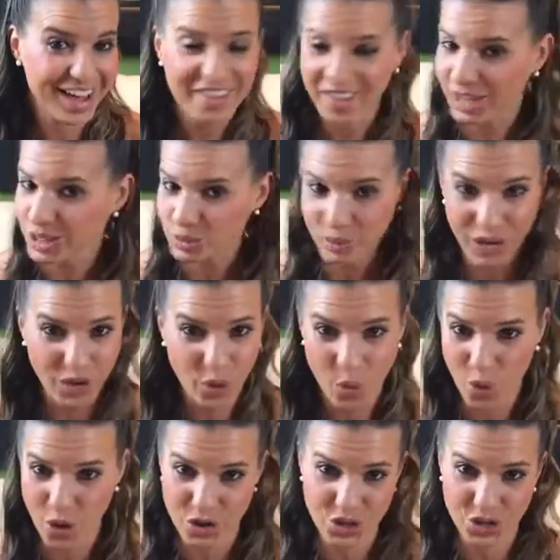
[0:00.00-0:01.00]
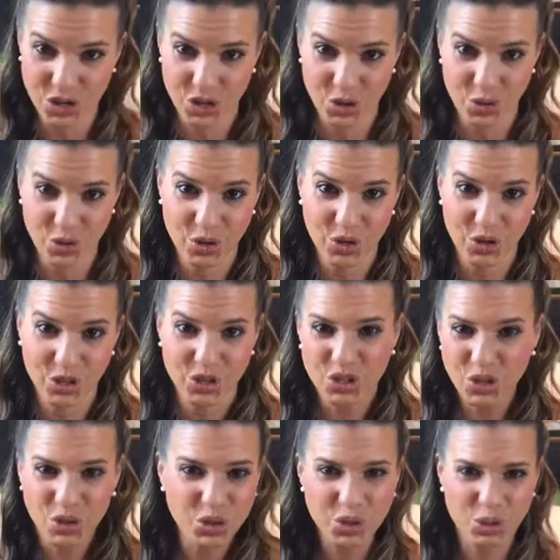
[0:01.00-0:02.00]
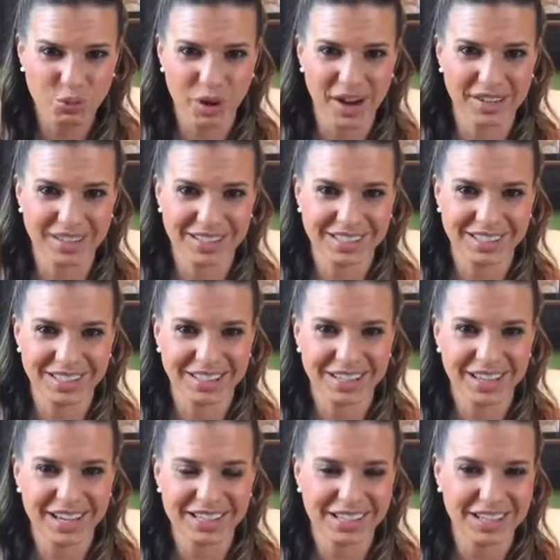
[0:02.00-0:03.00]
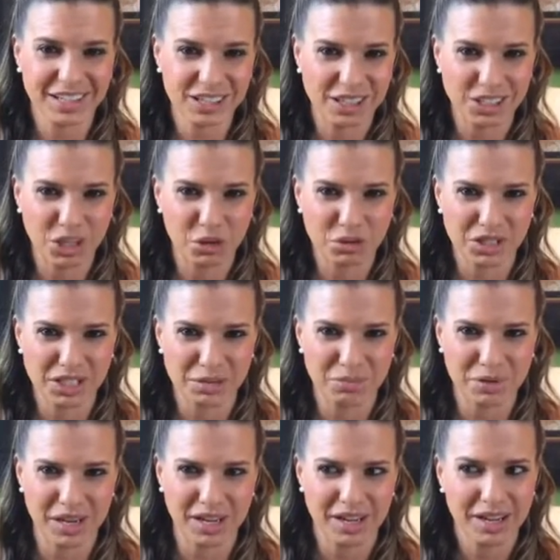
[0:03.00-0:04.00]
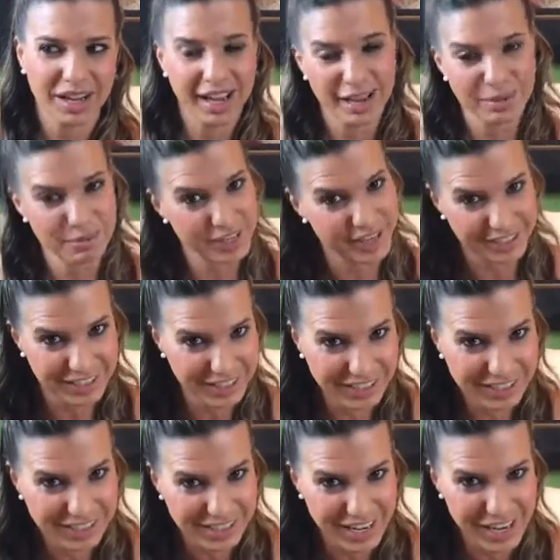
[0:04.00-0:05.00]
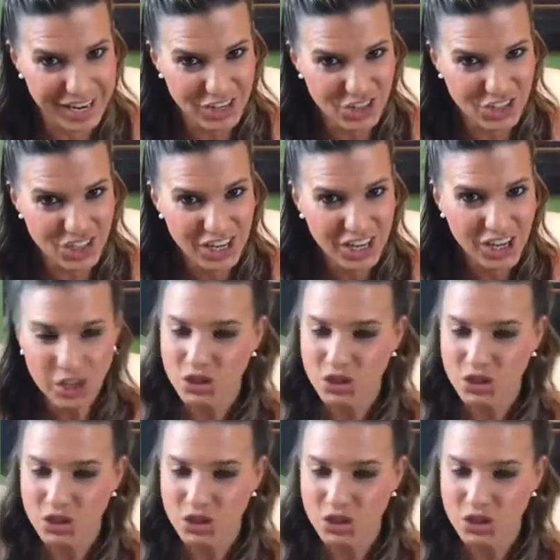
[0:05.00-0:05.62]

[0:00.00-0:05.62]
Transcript: And that's what I don't want you to do. Don't use pregnancy as an excuse to be a bitch.